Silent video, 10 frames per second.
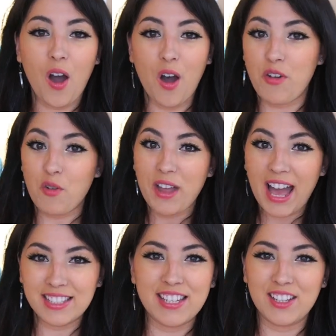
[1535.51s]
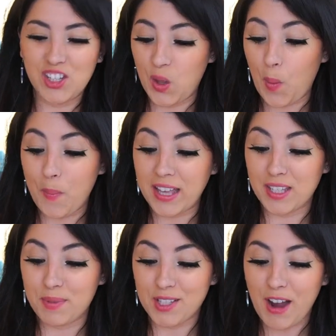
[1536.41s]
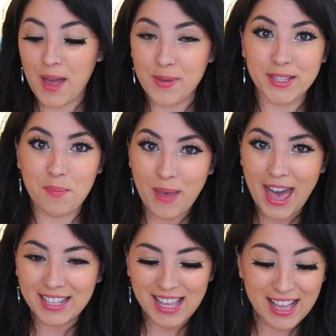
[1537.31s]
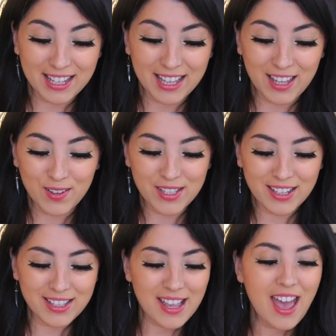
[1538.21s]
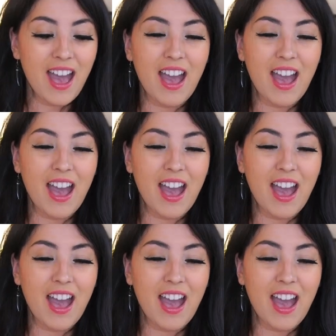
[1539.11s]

of reacting to my subscribers' pet enclosures.